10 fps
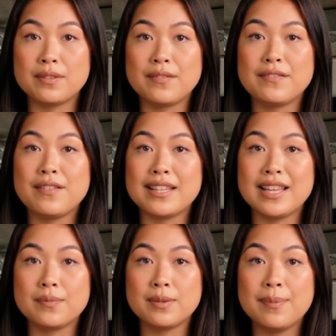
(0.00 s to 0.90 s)
with a free
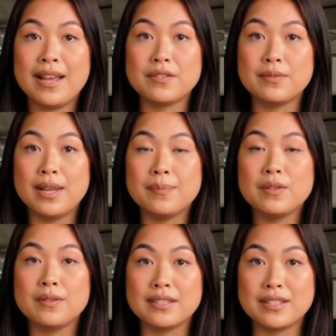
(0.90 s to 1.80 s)
daily
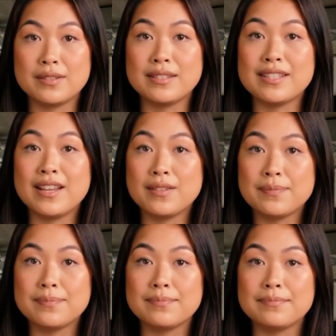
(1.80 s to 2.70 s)
petrochemicals news show.